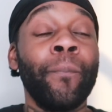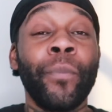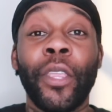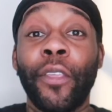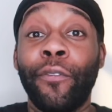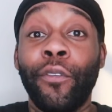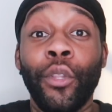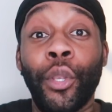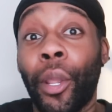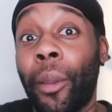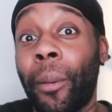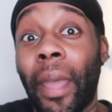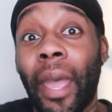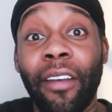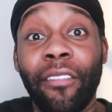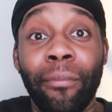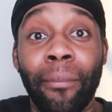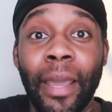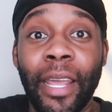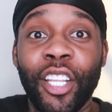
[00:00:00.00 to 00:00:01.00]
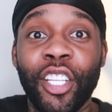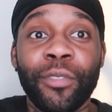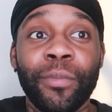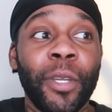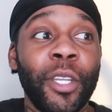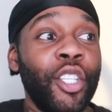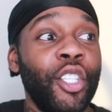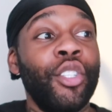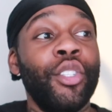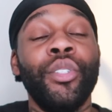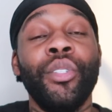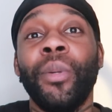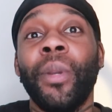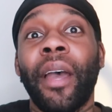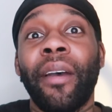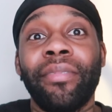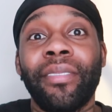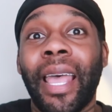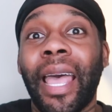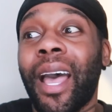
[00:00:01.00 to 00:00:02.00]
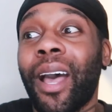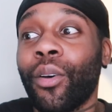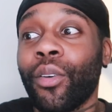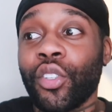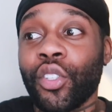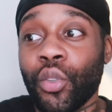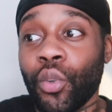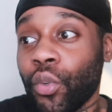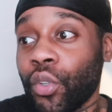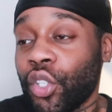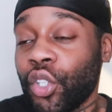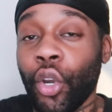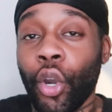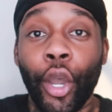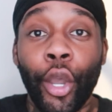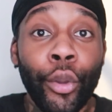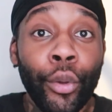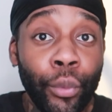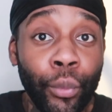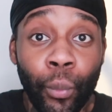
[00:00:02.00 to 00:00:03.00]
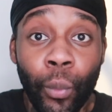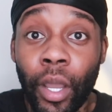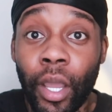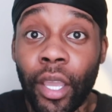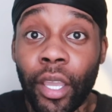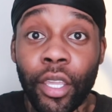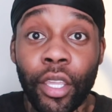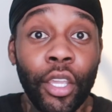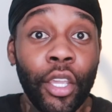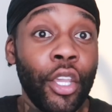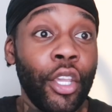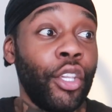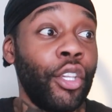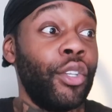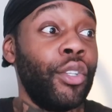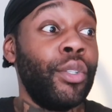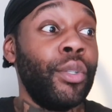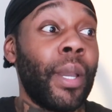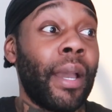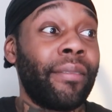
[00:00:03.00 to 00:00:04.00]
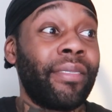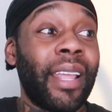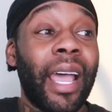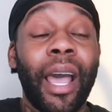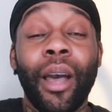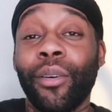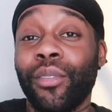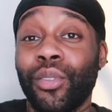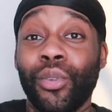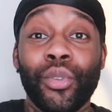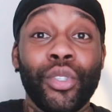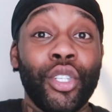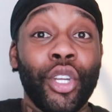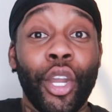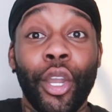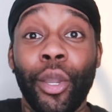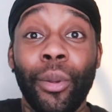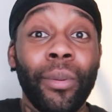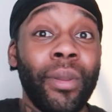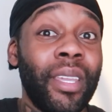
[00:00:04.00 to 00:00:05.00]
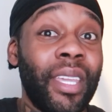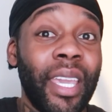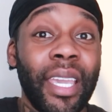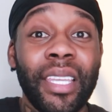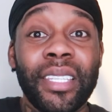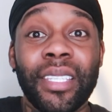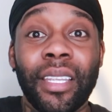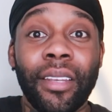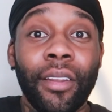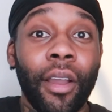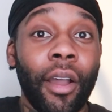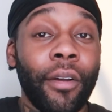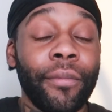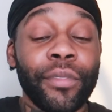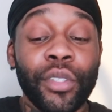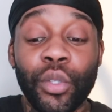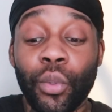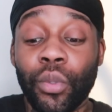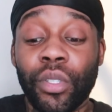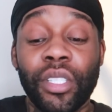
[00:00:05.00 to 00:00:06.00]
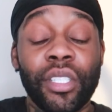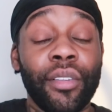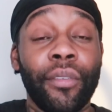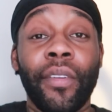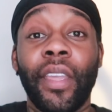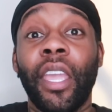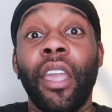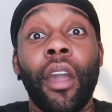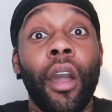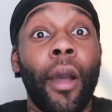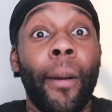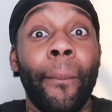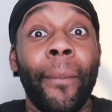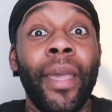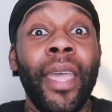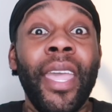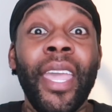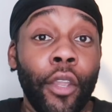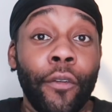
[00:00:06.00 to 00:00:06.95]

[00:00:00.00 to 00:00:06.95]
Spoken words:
If you don't have management, you do have to outsource your own work, you do have to outsource your own gigs and sources of income.